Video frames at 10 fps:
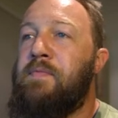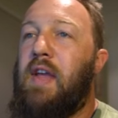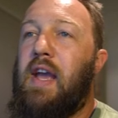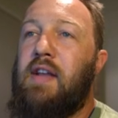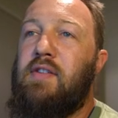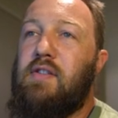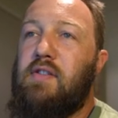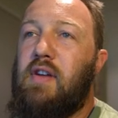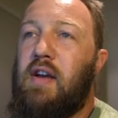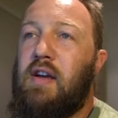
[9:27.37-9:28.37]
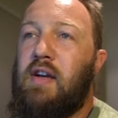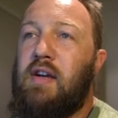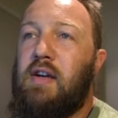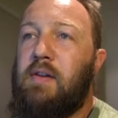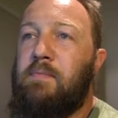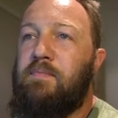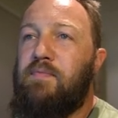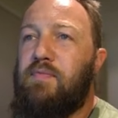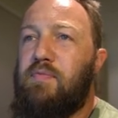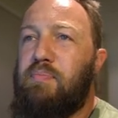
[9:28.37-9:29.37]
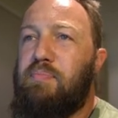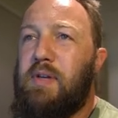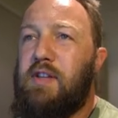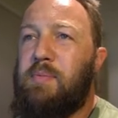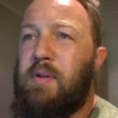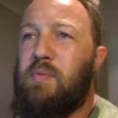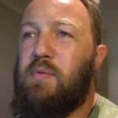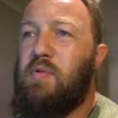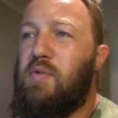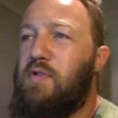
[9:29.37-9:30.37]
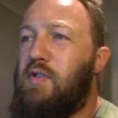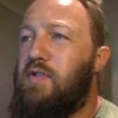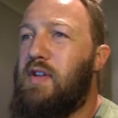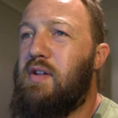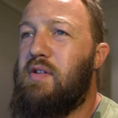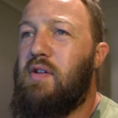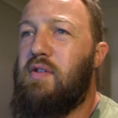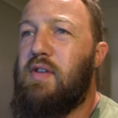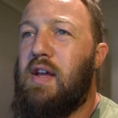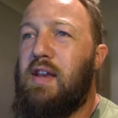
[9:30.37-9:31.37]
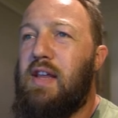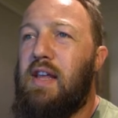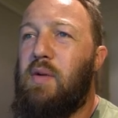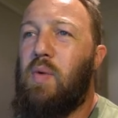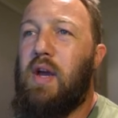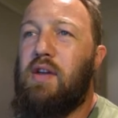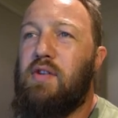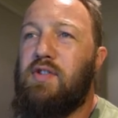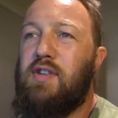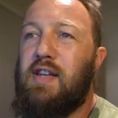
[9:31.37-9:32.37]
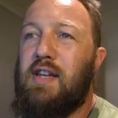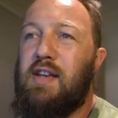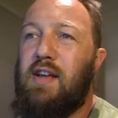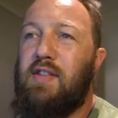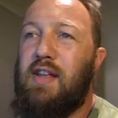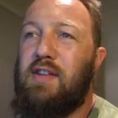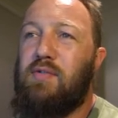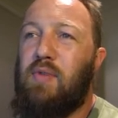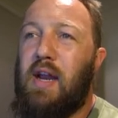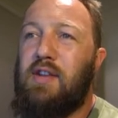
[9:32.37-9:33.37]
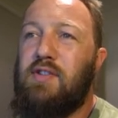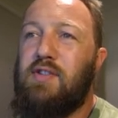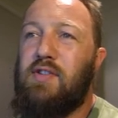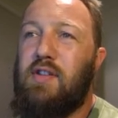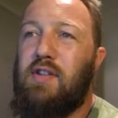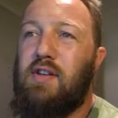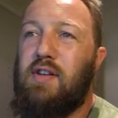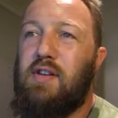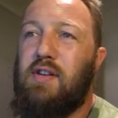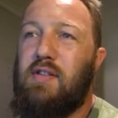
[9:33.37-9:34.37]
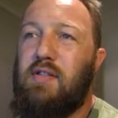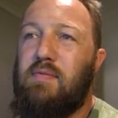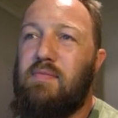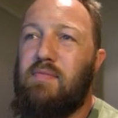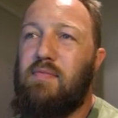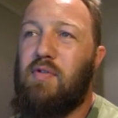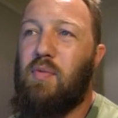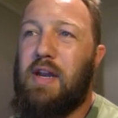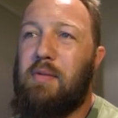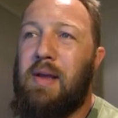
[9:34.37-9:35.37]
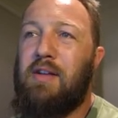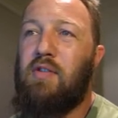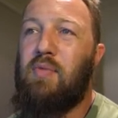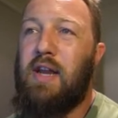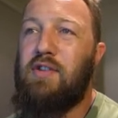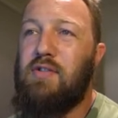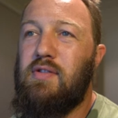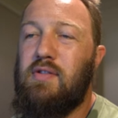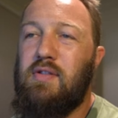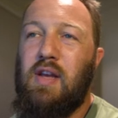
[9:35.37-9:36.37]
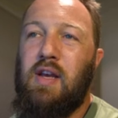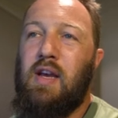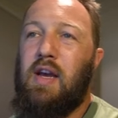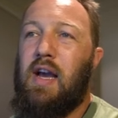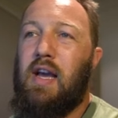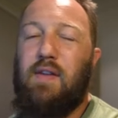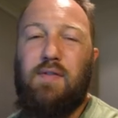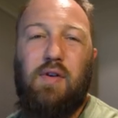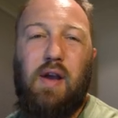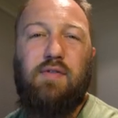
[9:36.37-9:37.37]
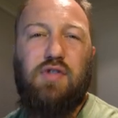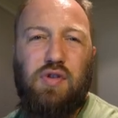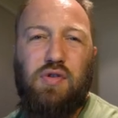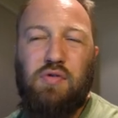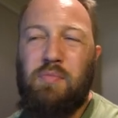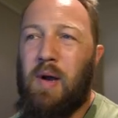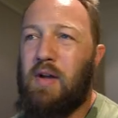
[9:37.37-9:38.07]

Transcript: And Beersmith will also tell you down here where you're sitting. Now, these ranges are the recommended ranges. If you have too